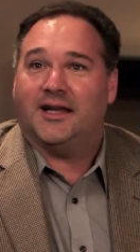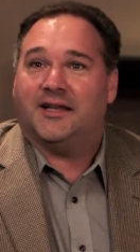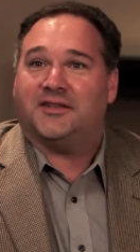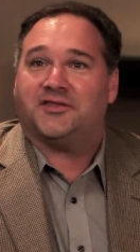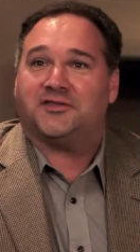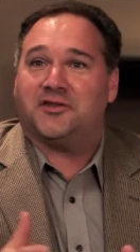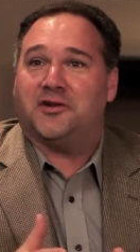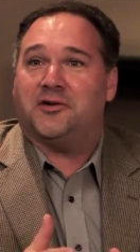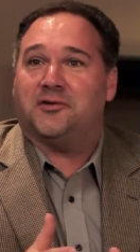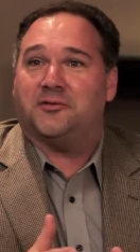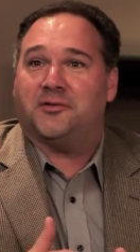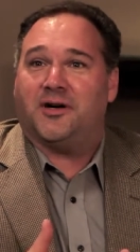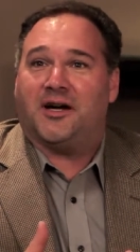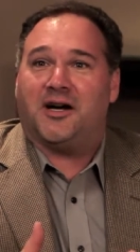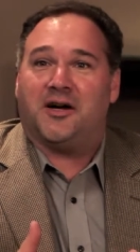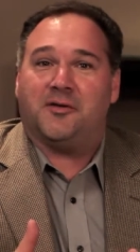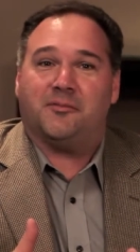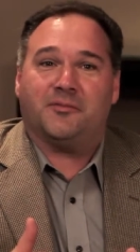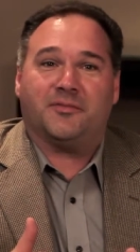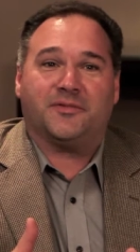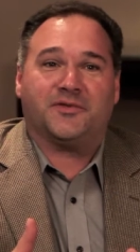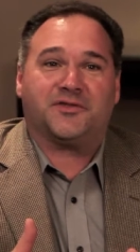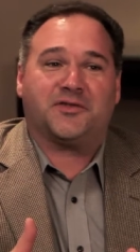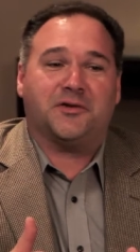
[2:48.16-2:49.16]
So,
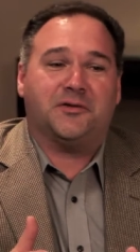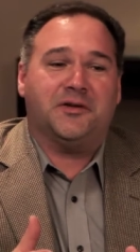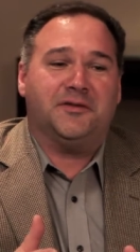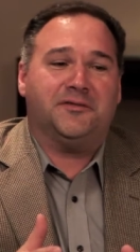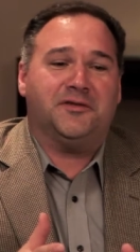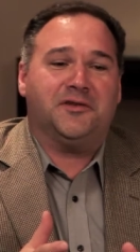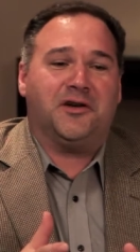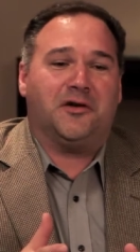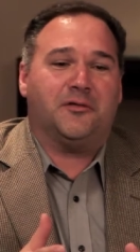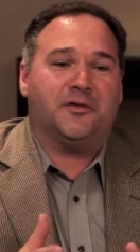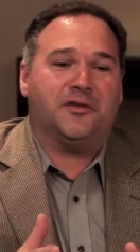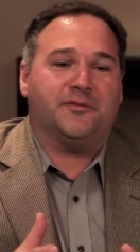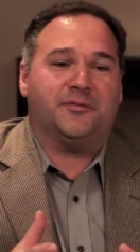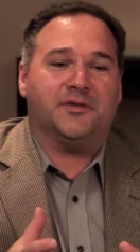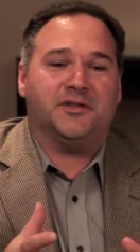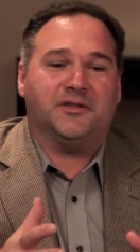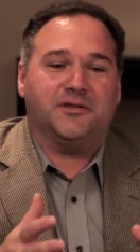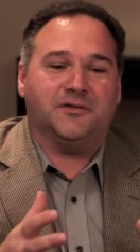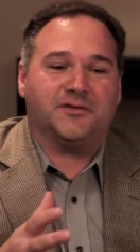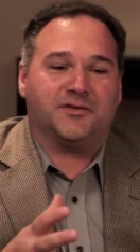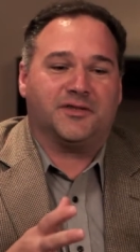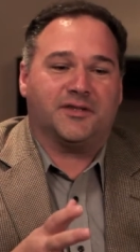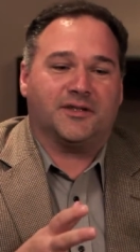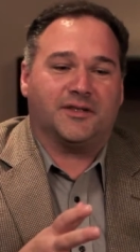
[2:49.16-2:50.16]
um, so even though we've been
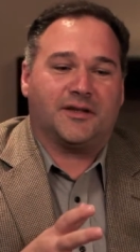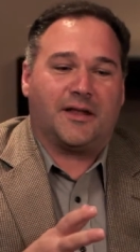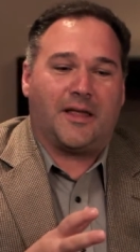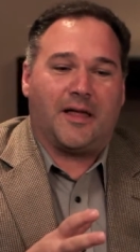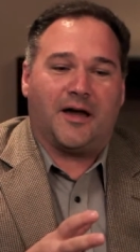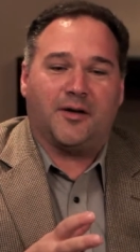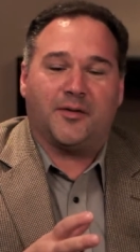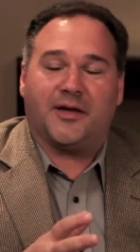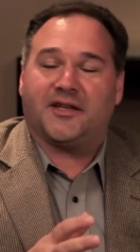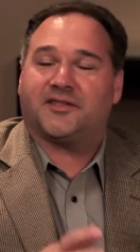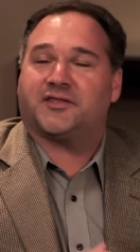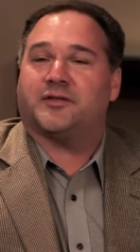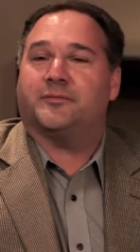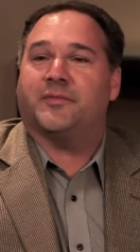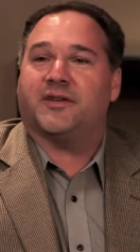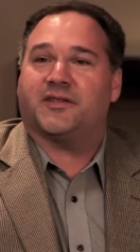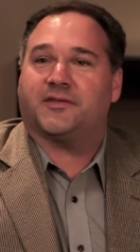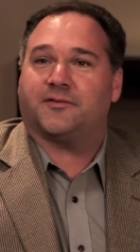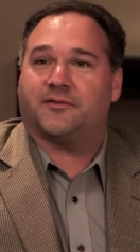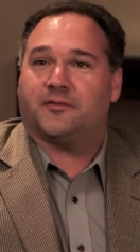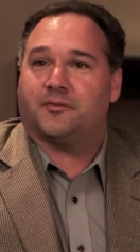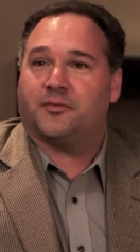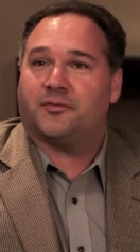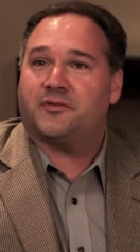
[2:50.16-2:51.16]
using uh,
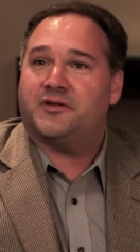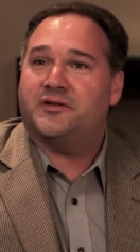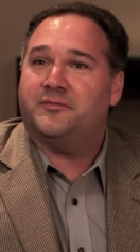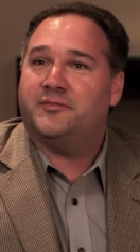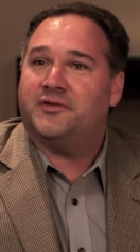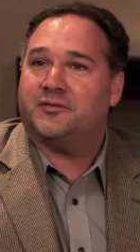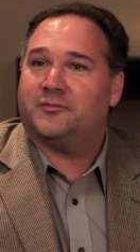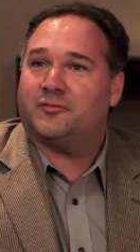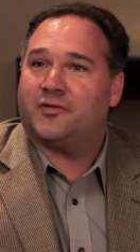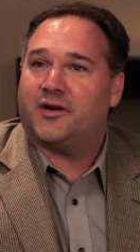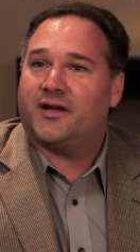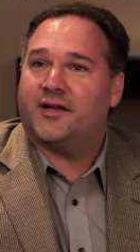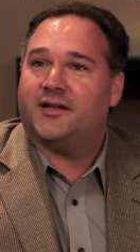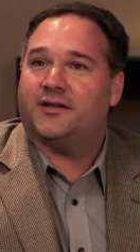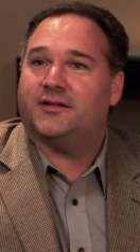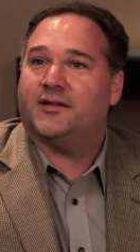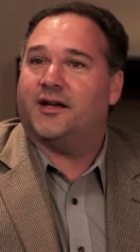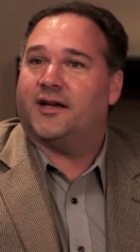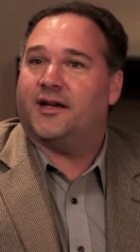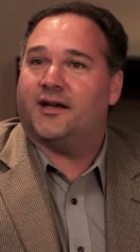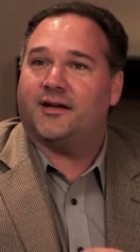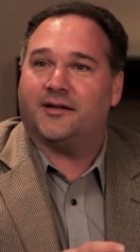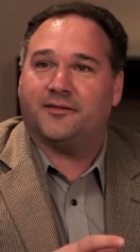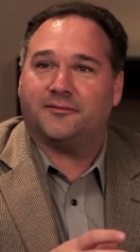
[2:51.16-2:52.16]
SMS for premium rate,
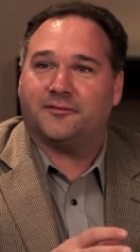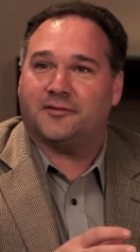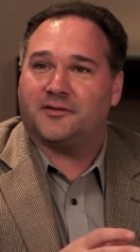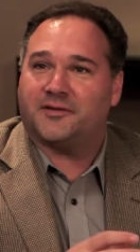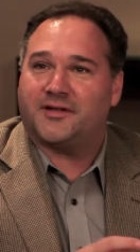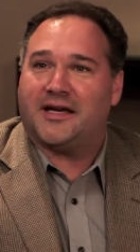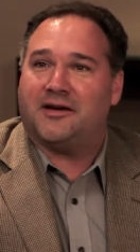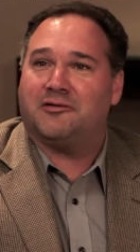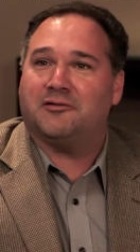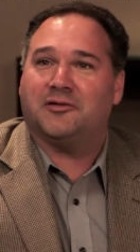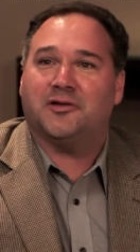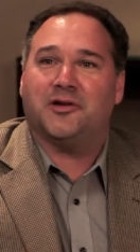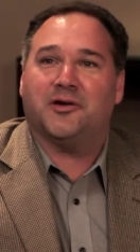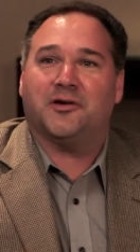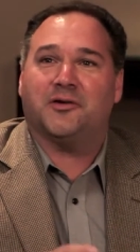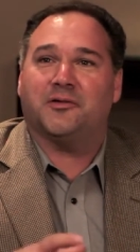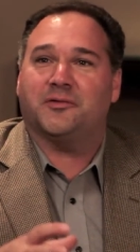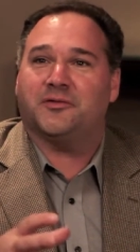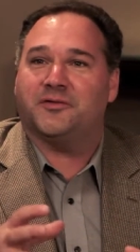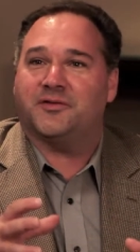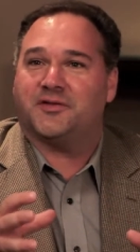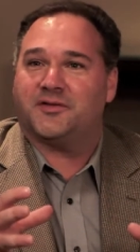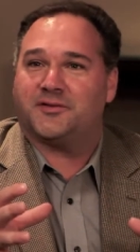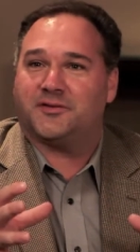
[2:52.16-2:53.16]
uh, for
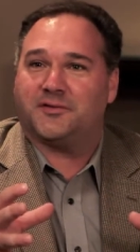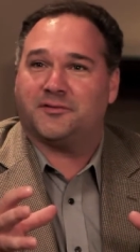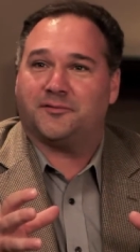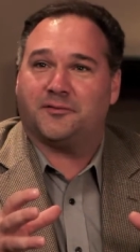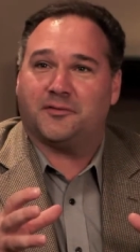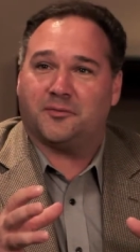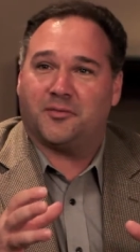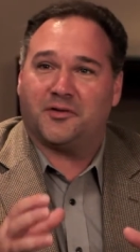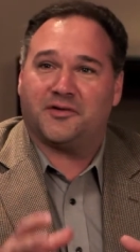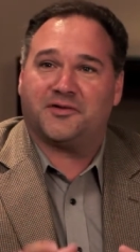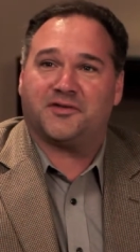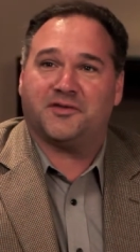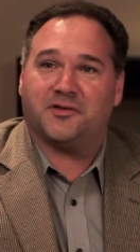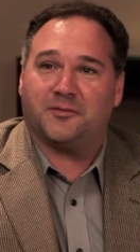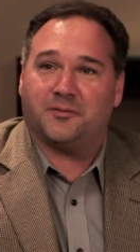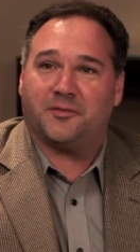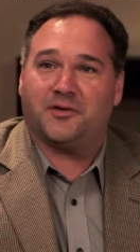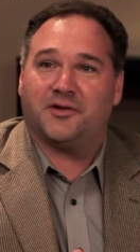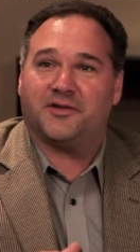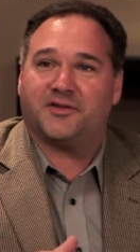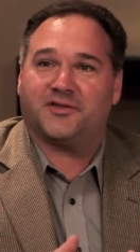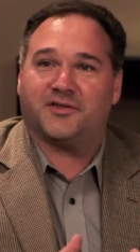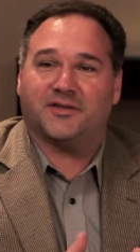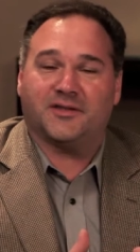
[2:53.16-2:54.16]
downloads, for person to
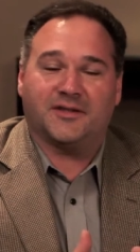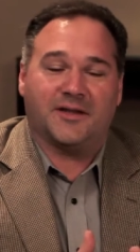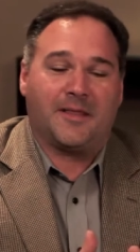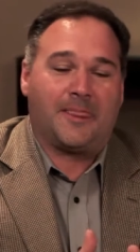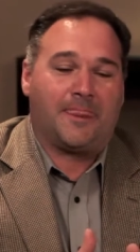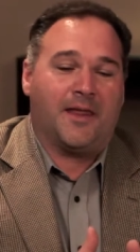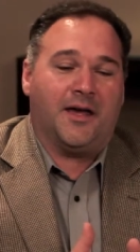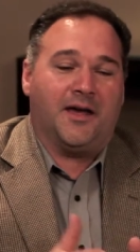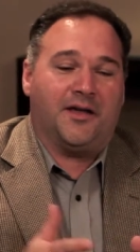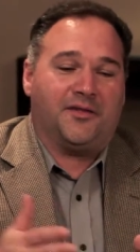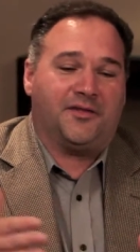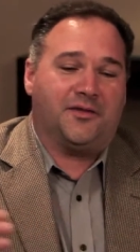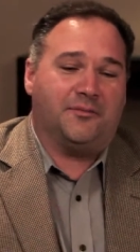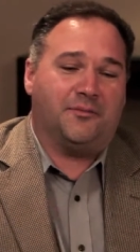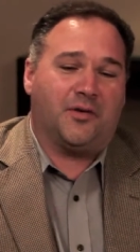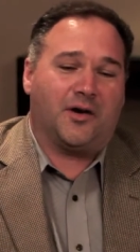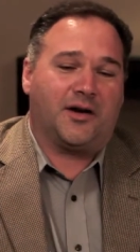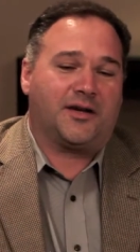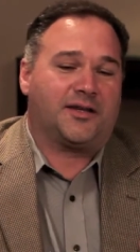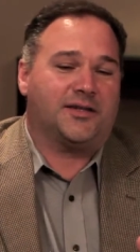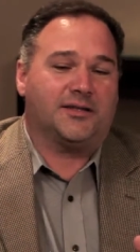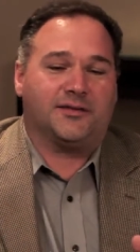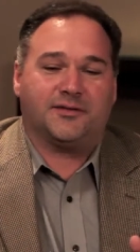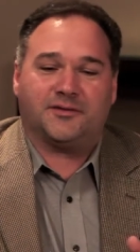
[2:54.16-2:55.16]
person, the
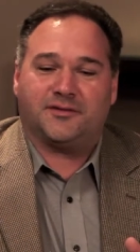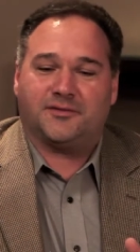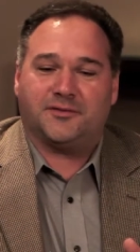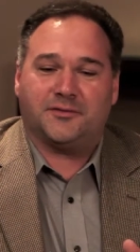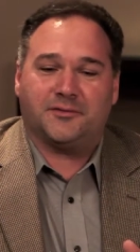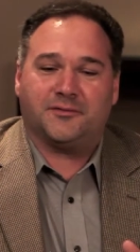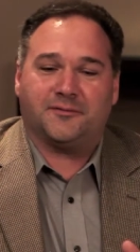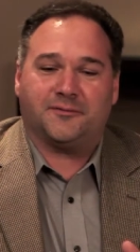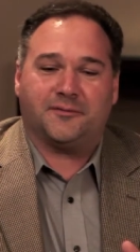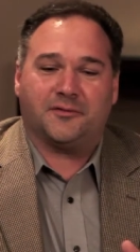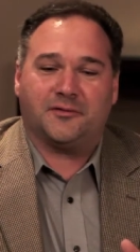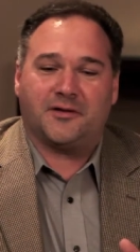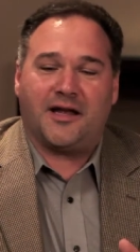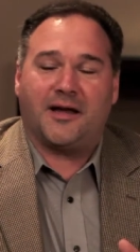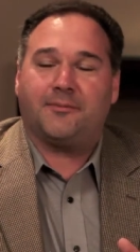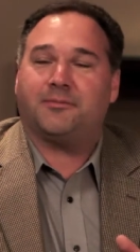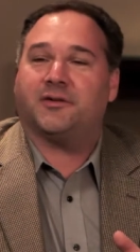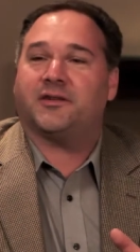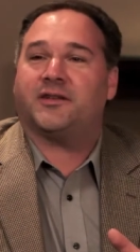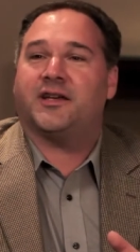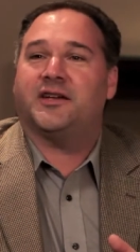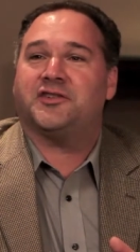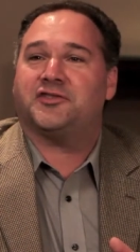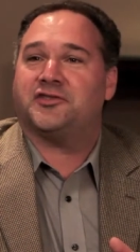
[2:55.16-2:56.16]
market to, for
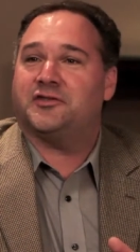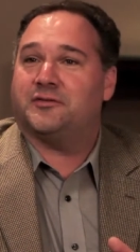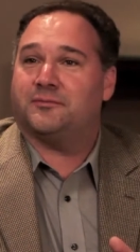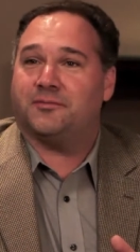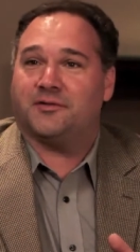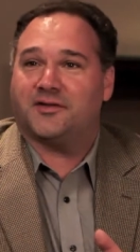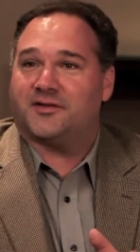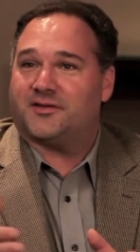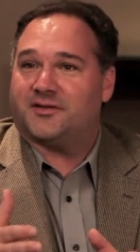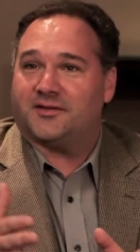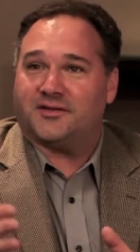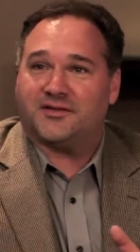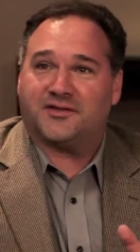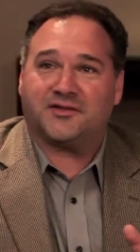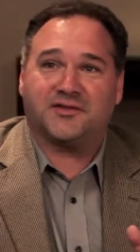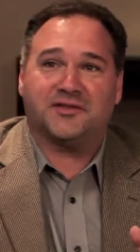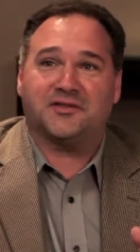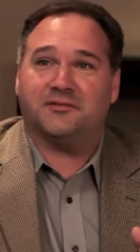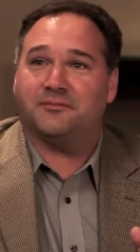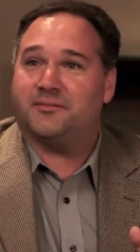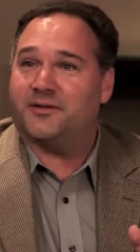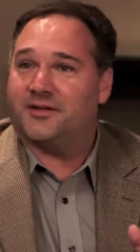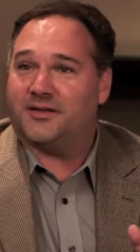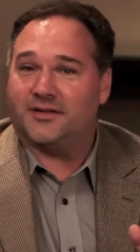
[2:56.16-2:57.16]
application to person is going
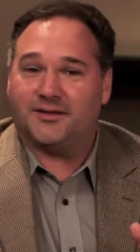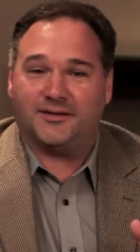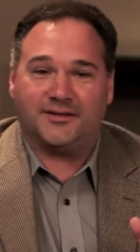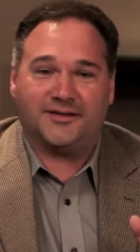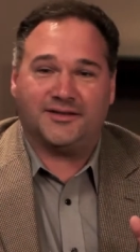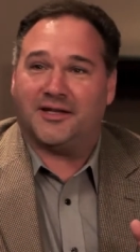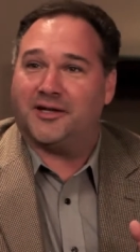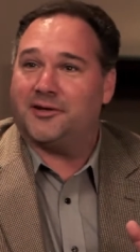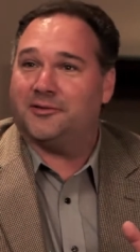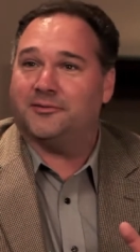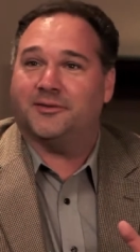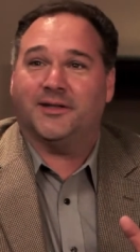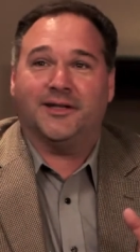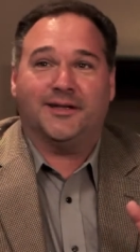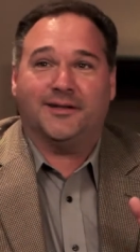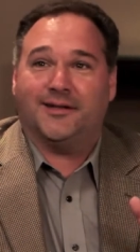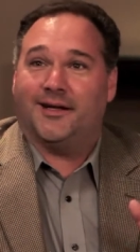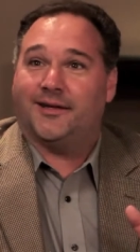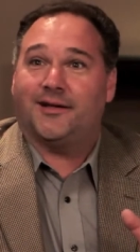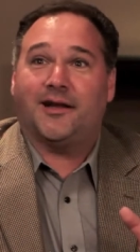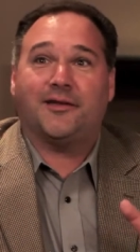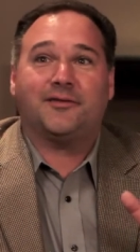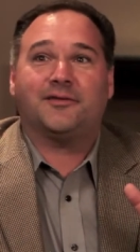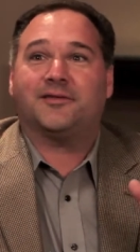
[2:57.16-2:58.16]
to be, you know,
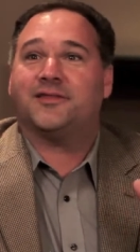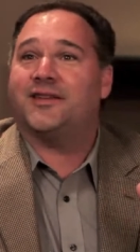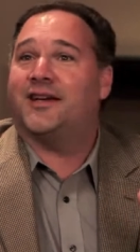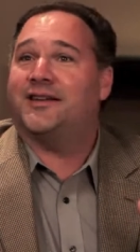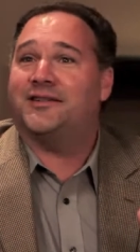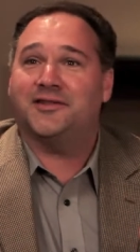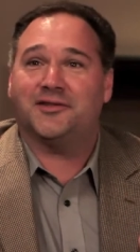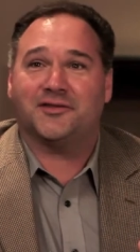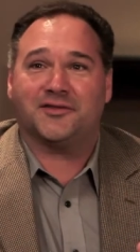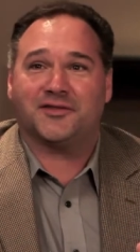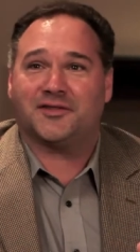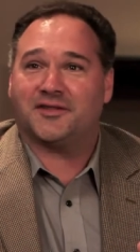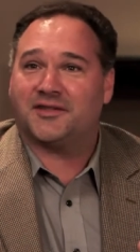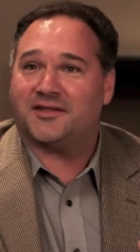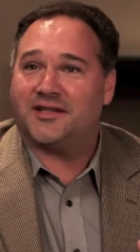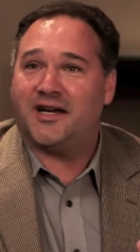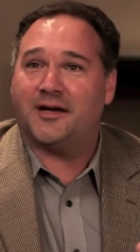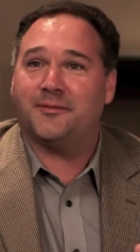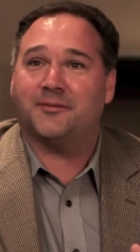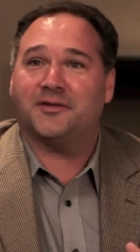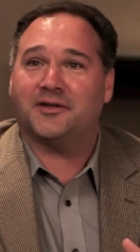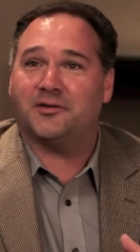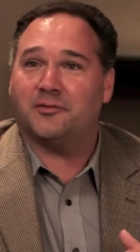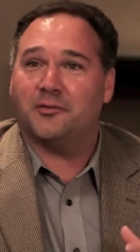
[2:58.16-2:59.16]
another 10 years in
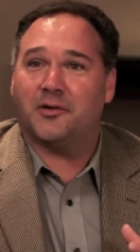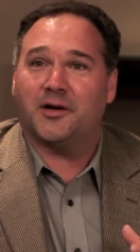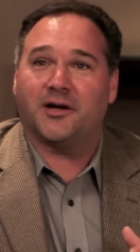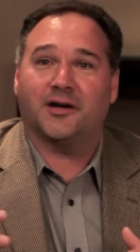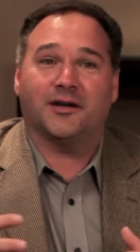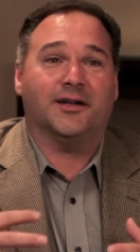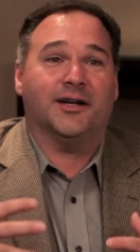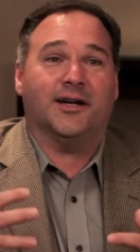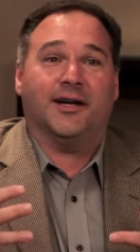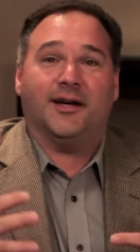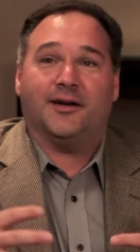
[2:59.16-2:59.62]
coming where